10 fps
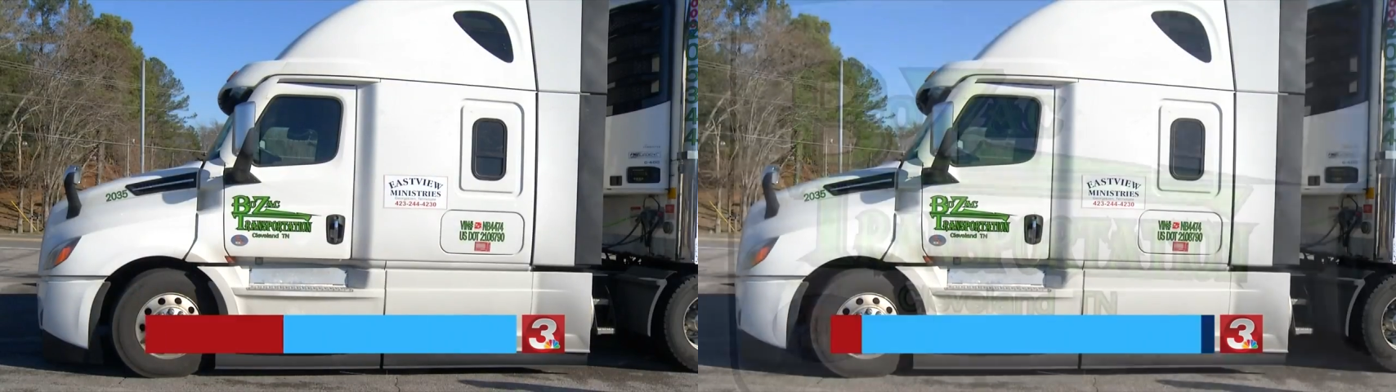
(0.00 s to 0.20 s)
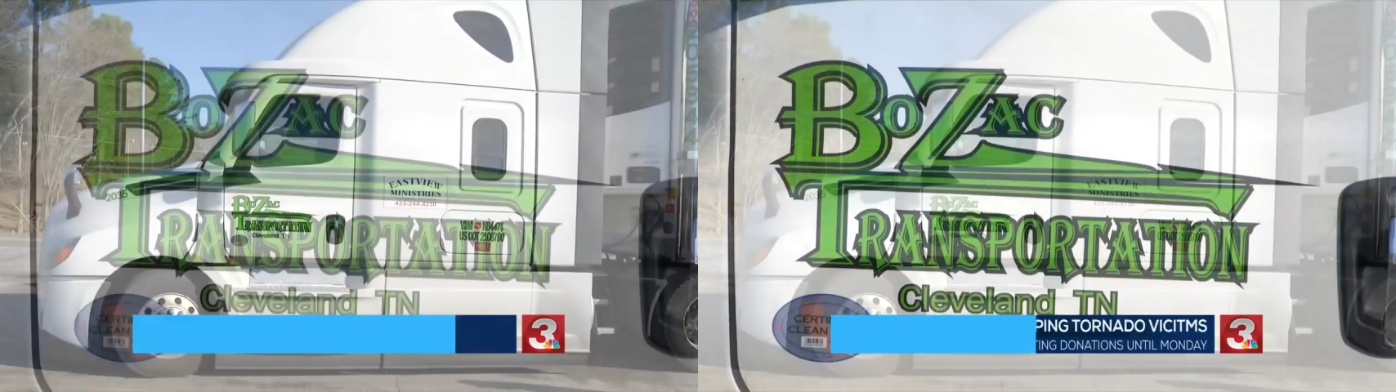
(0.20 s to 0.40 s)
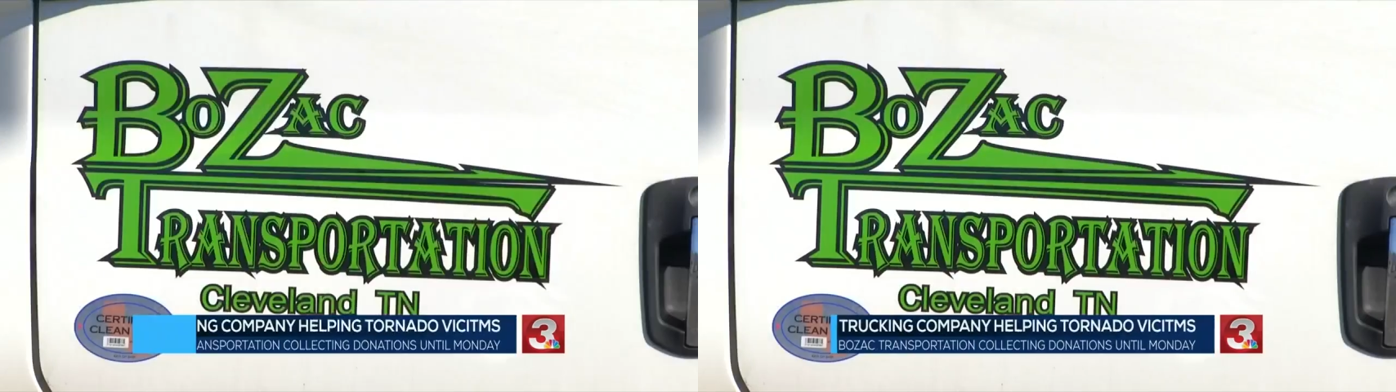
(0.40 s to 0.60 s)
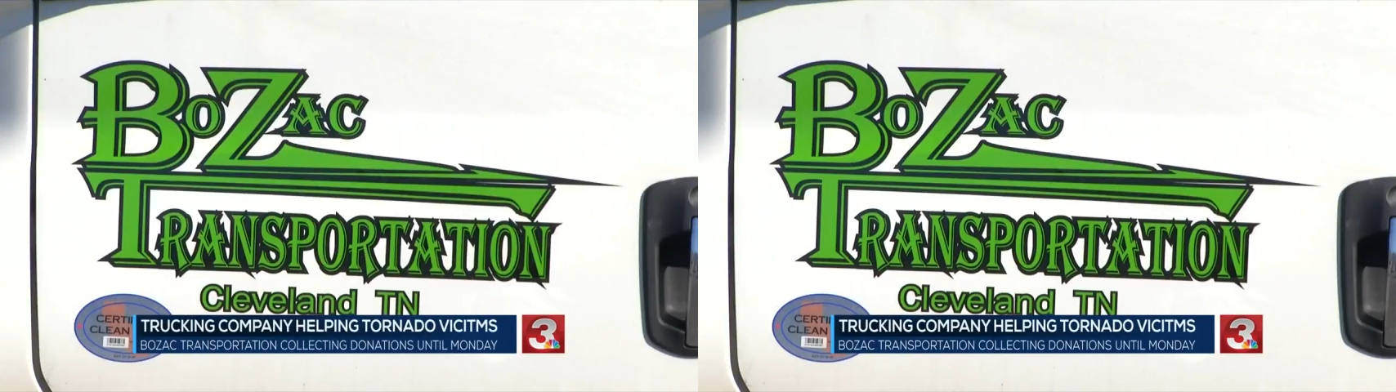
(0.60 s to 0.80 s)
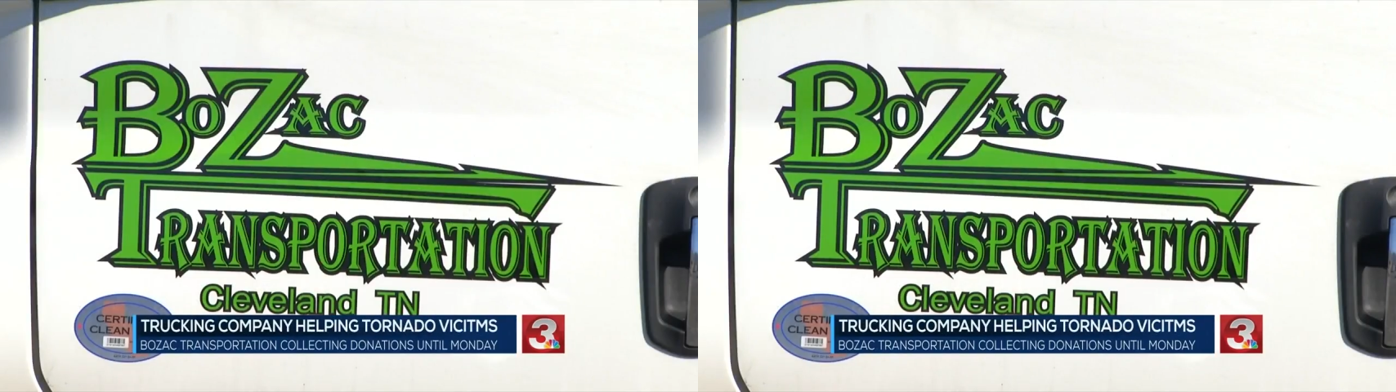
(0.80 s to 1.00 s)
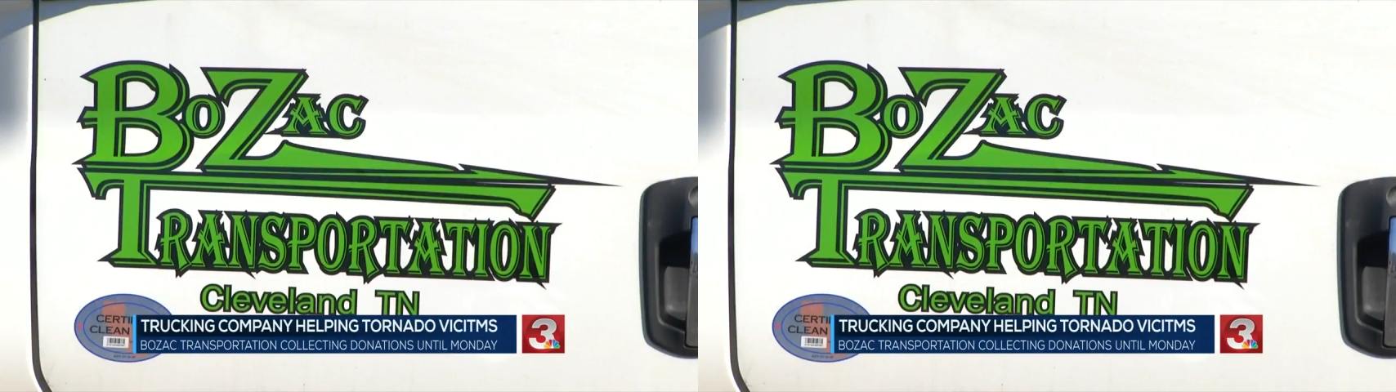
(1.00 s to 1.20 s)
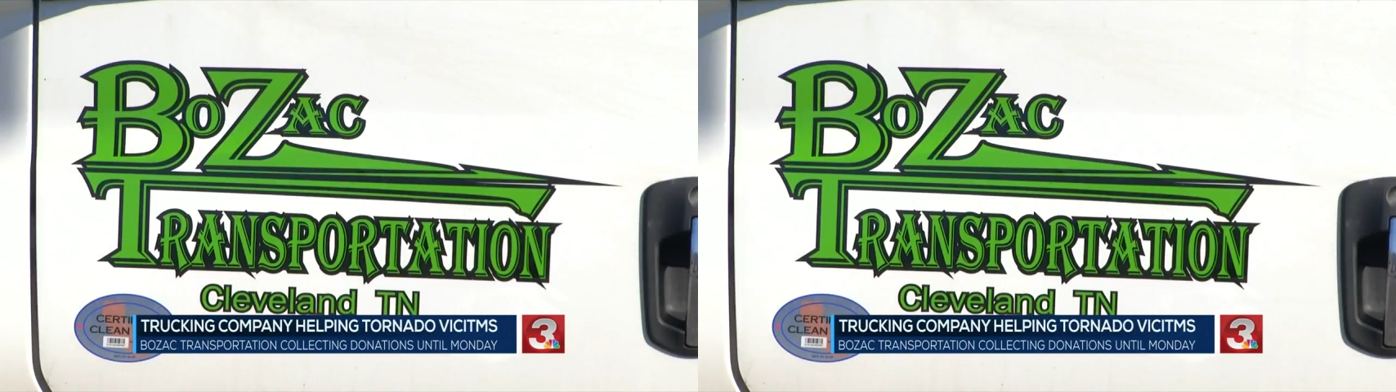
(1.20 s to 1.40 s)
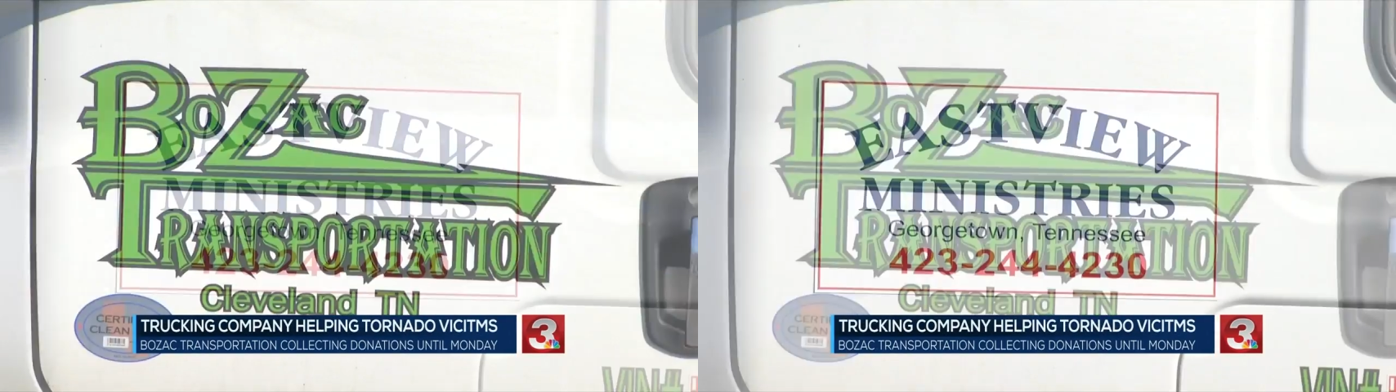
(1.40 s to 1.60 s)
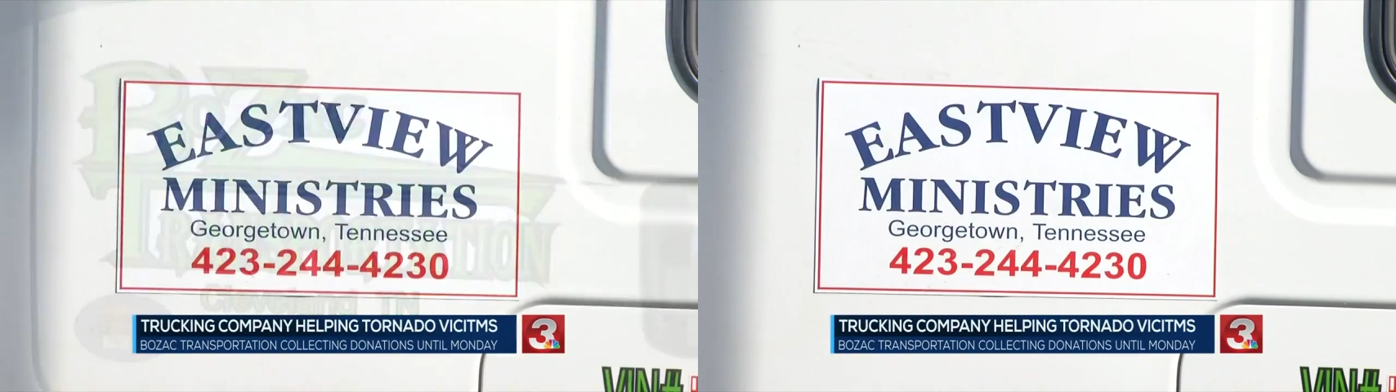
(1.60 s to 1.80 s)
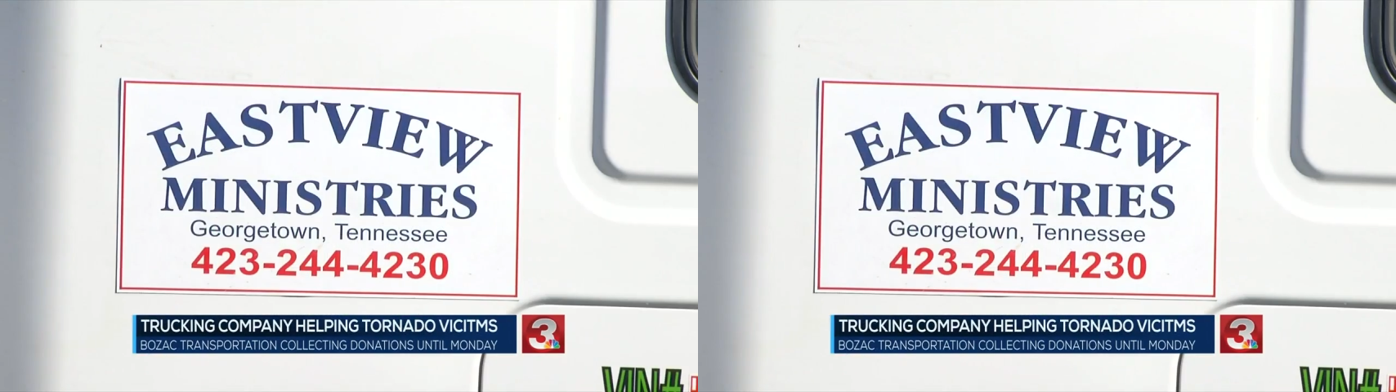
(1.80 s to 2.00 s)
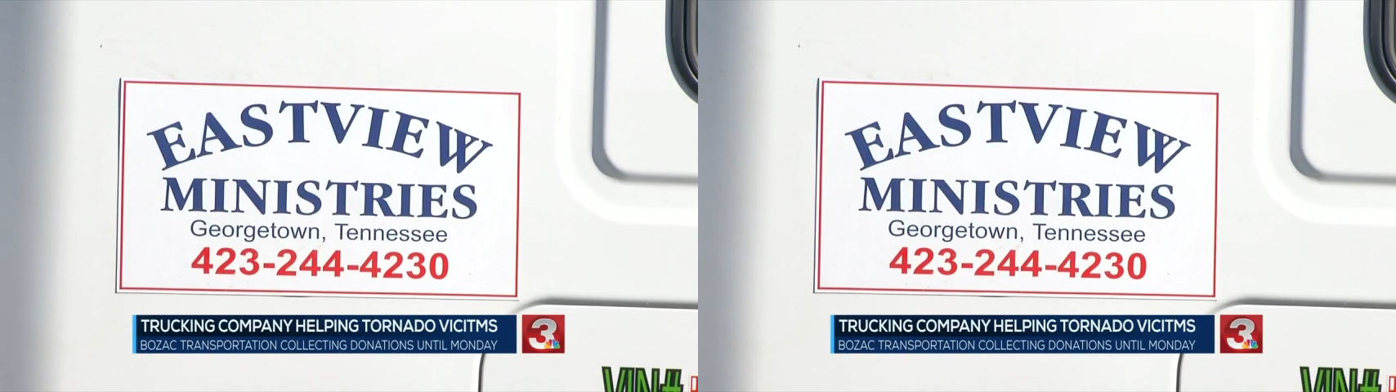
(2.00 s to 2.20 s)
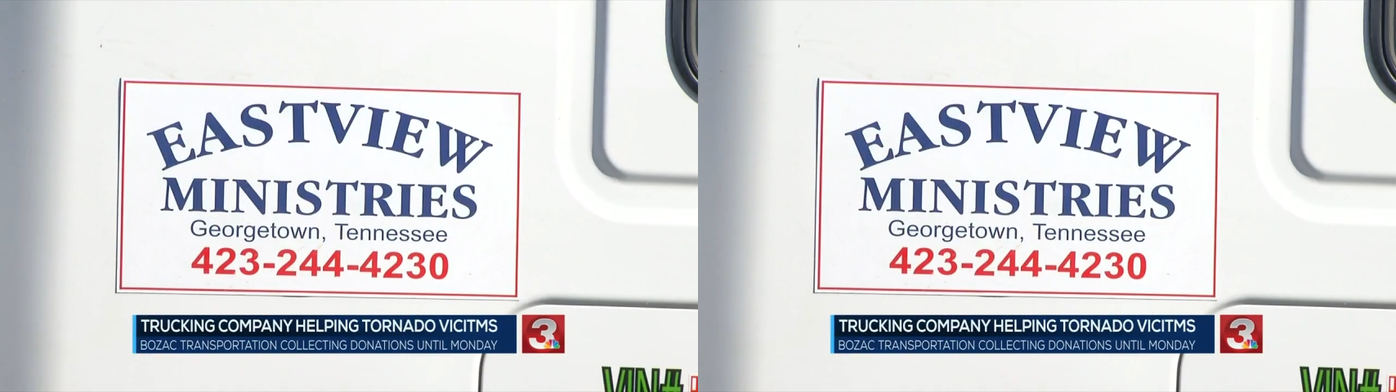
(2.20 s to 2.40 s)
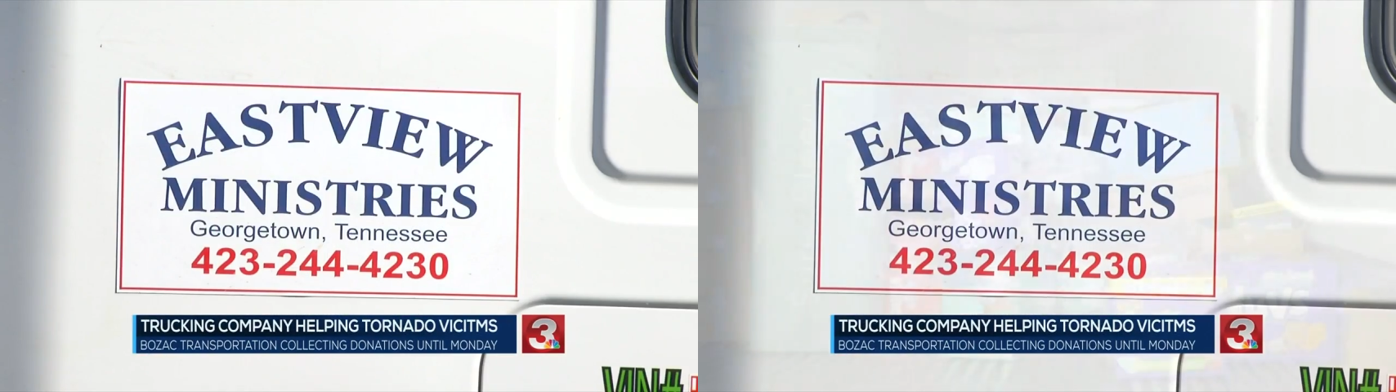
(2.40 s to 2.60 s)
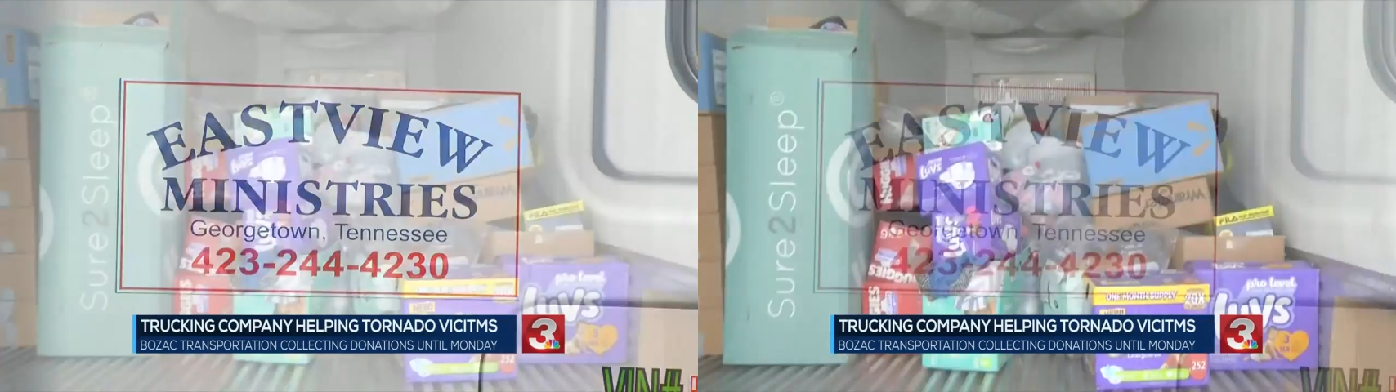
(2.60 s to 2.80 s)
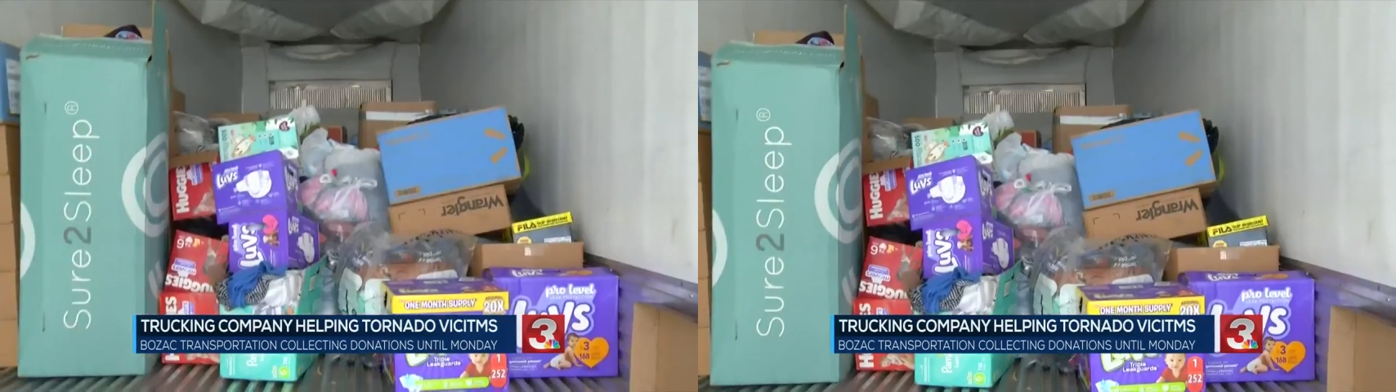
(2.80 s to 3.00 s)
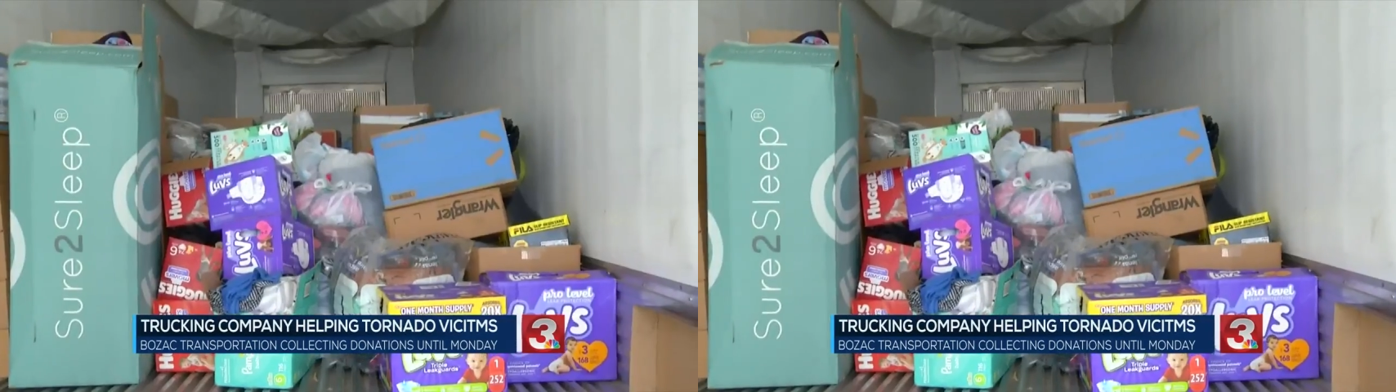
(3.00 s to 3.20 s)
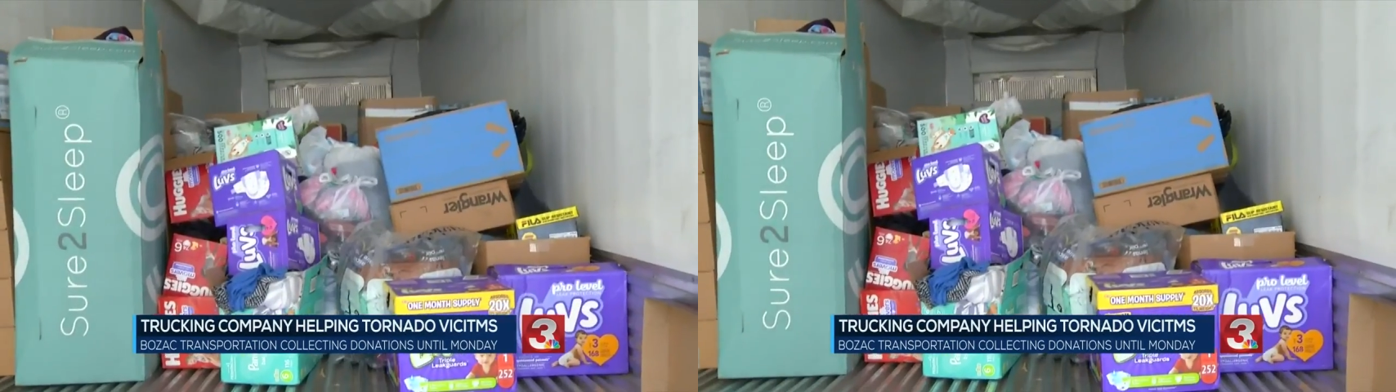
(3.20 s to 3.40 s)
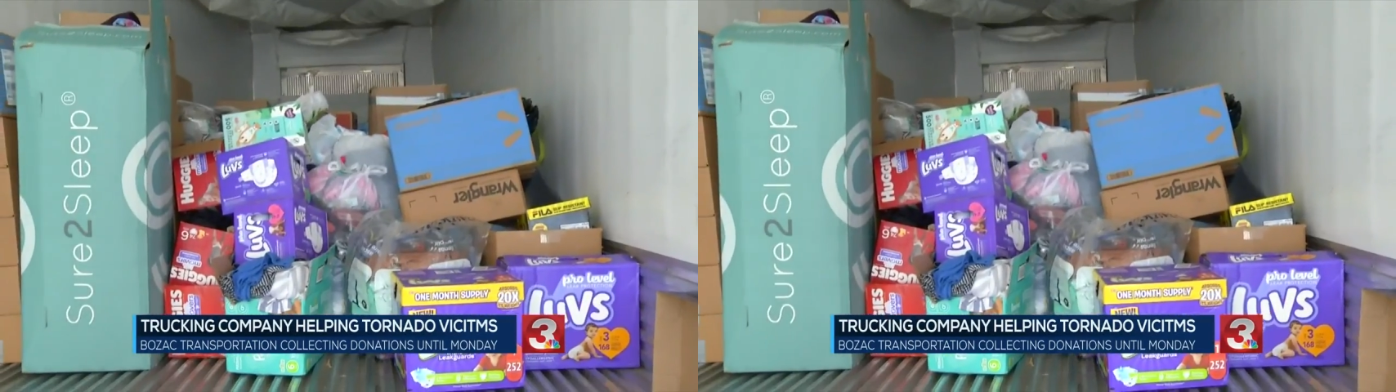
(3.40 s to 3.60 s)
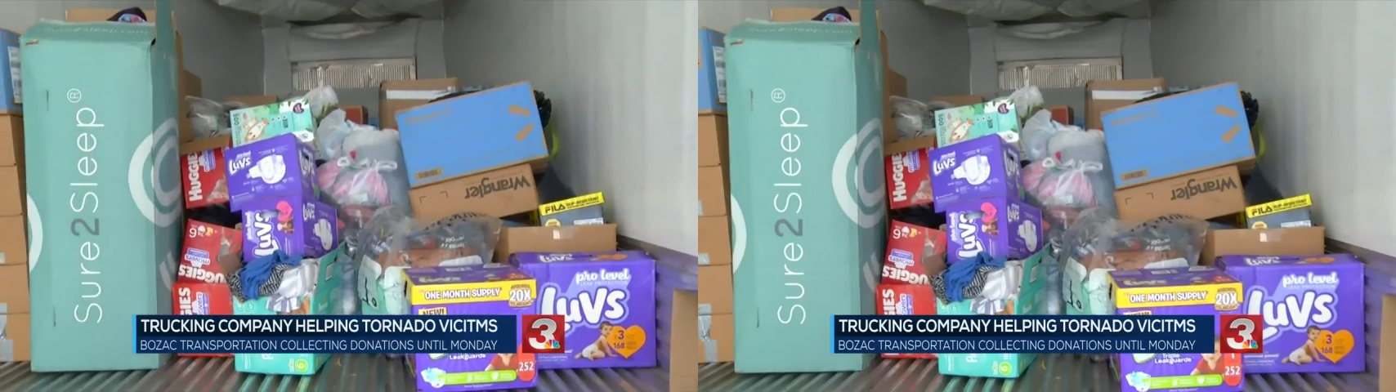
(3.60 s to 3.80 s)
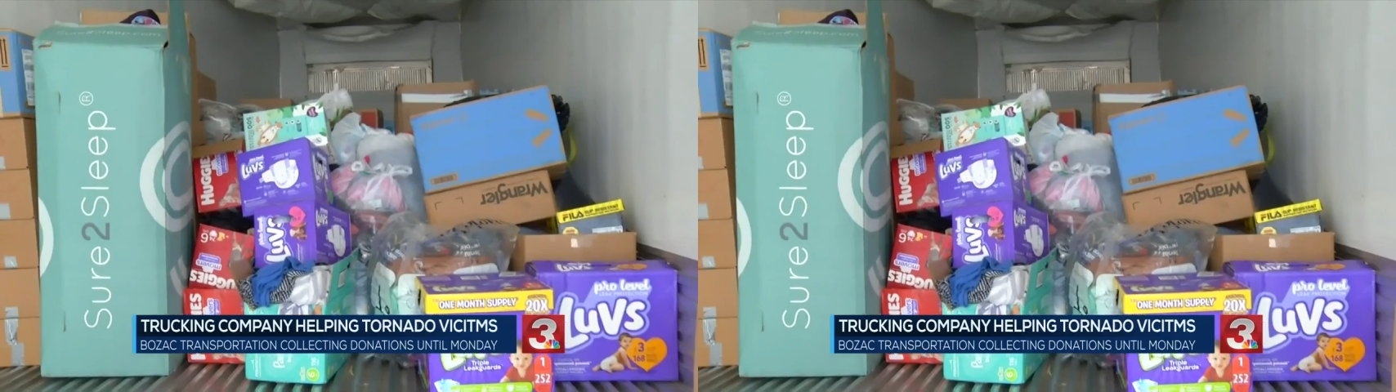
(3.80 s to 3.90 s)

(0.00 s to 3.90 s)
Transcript: Nobody's mouth can be seen.